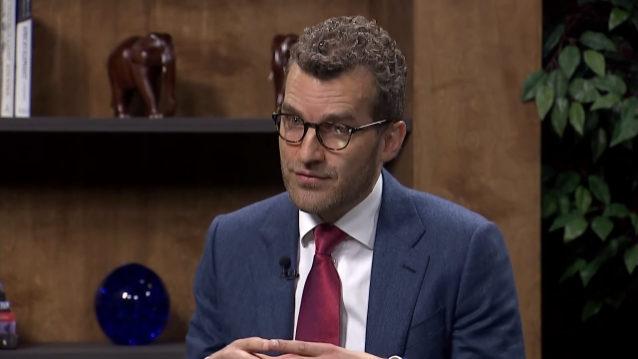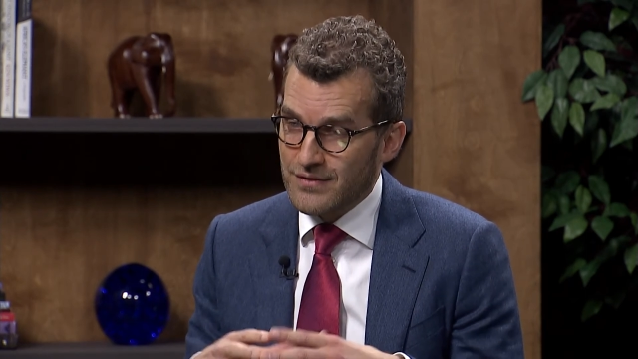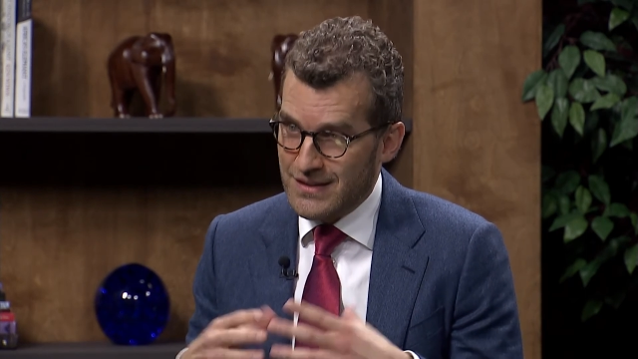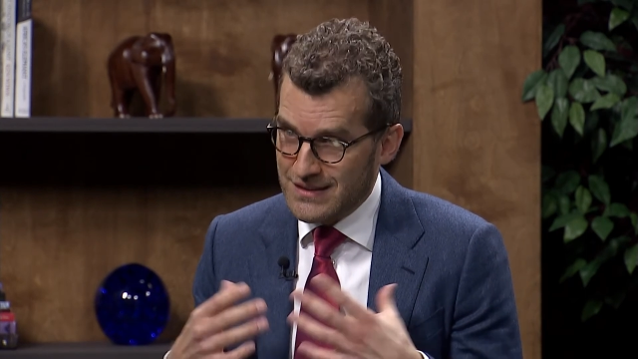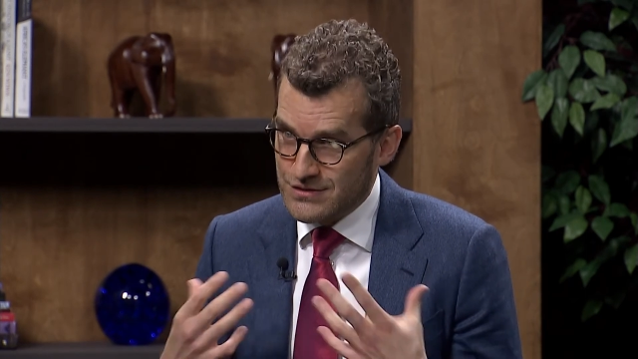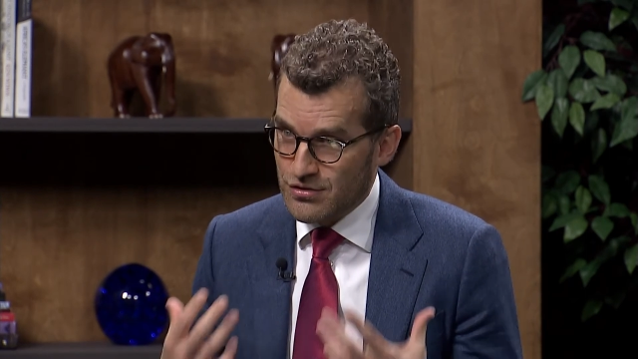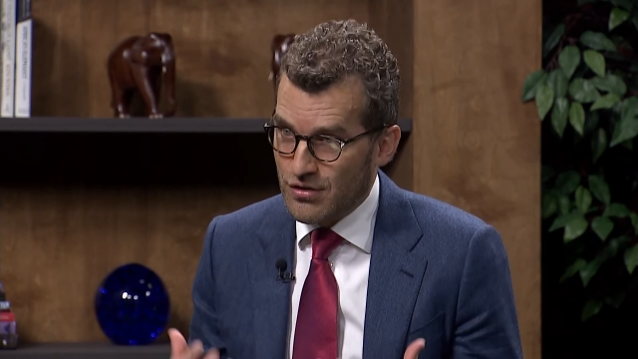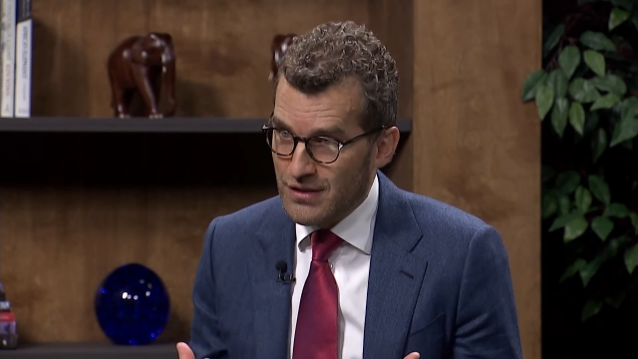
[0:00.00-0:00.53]

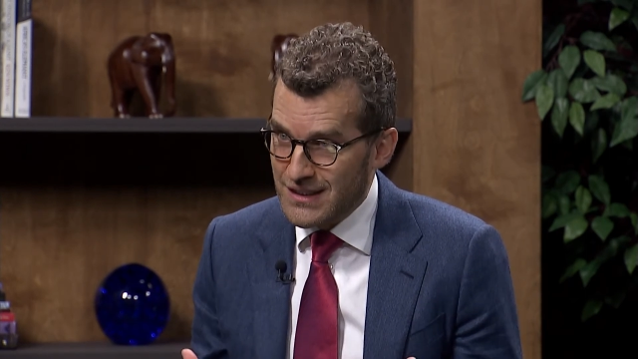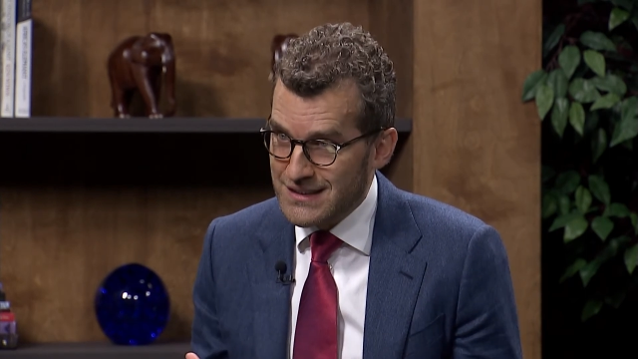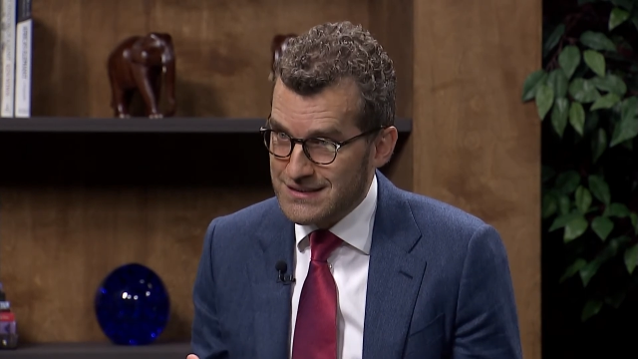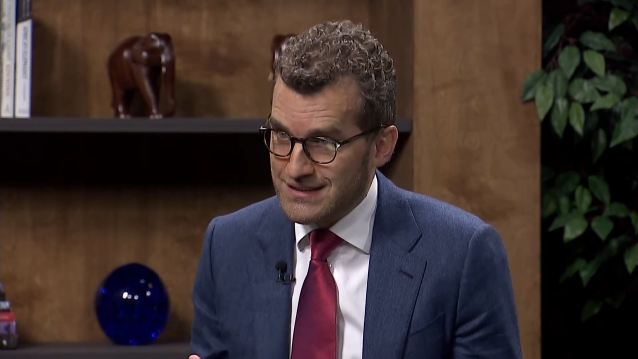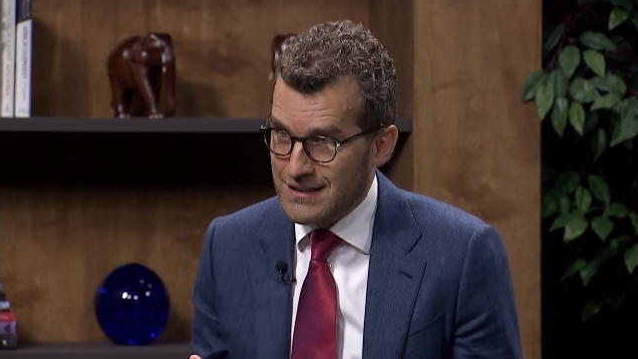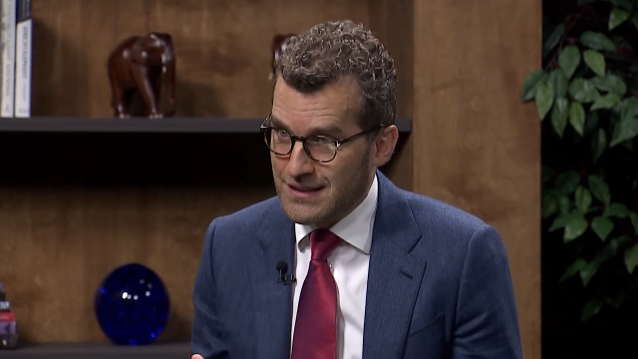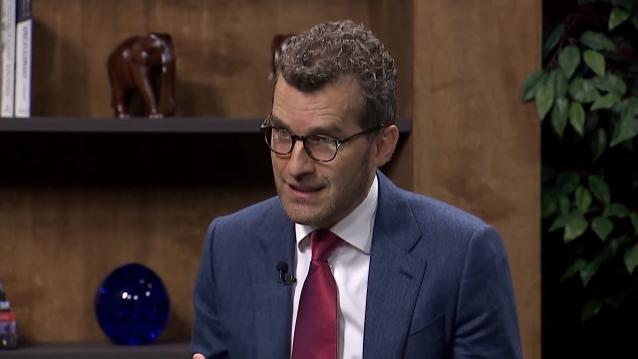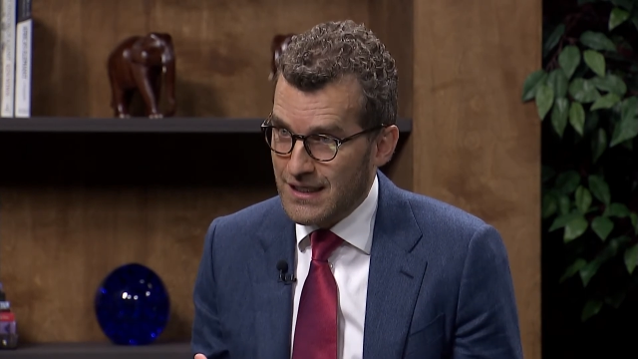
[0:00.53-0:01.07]
this
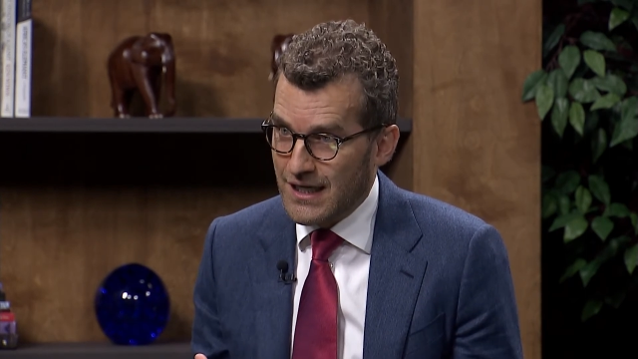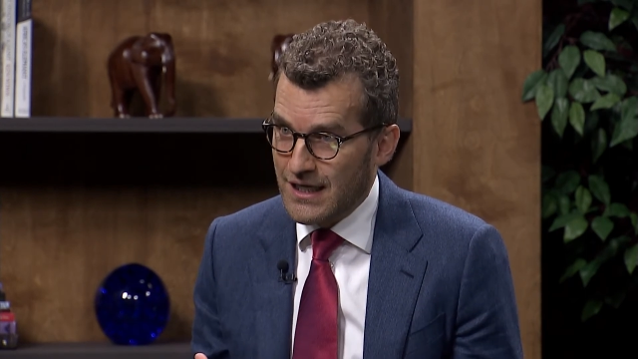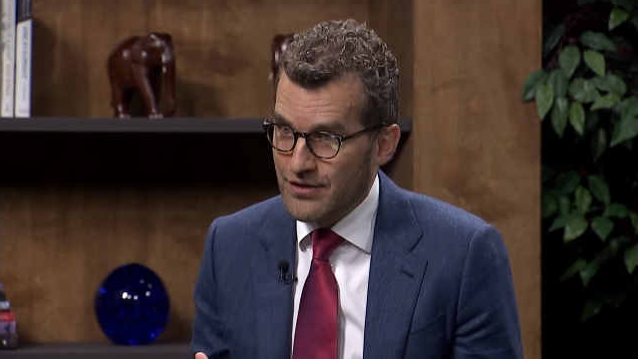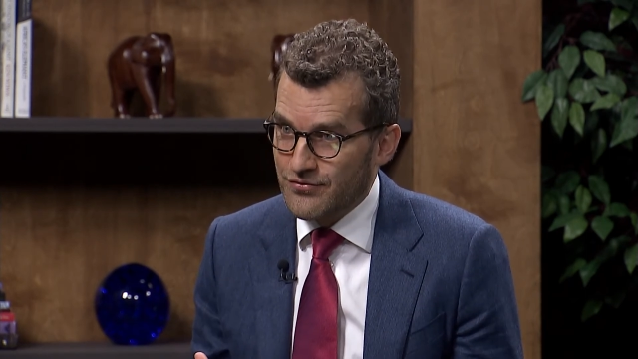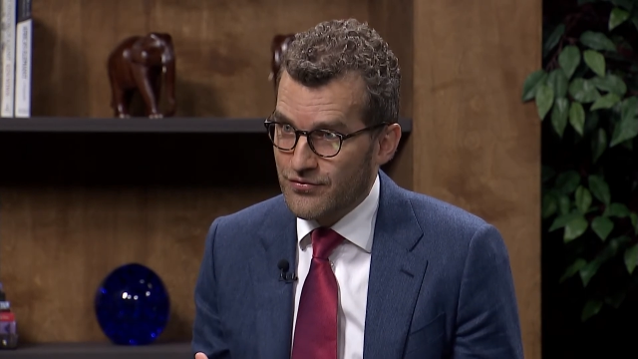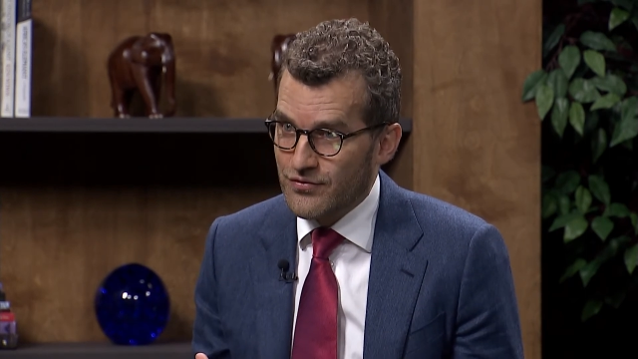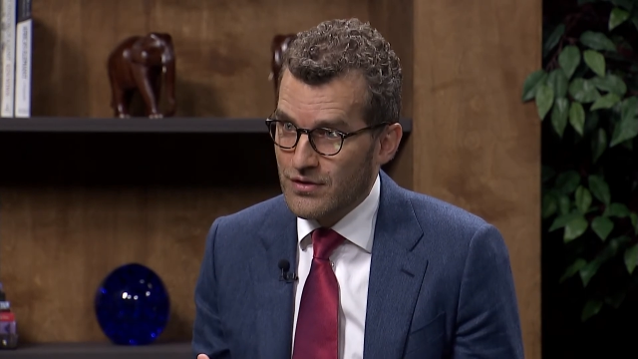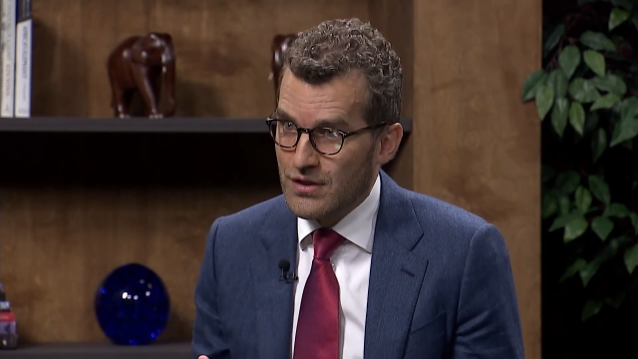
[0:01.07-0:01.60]
holistic
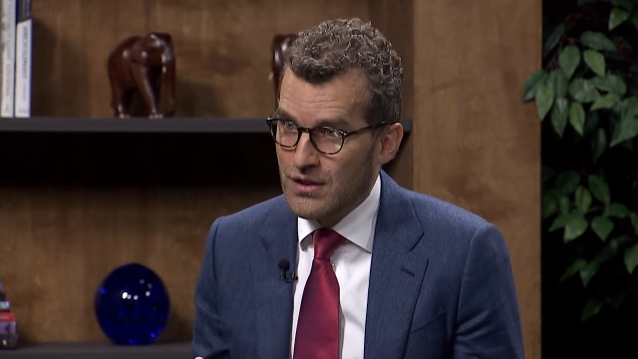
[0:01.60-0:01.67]
life